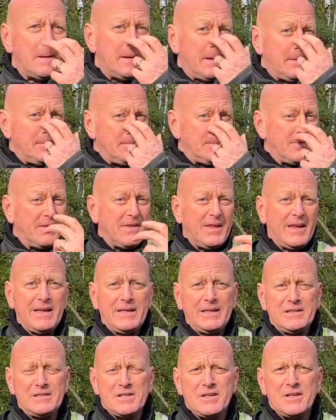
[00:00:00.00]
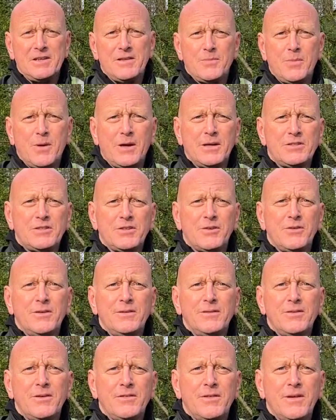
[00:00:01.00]
um, the NEC, oh, the bike show in
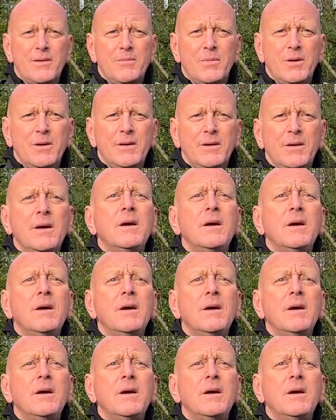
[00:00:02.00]
November.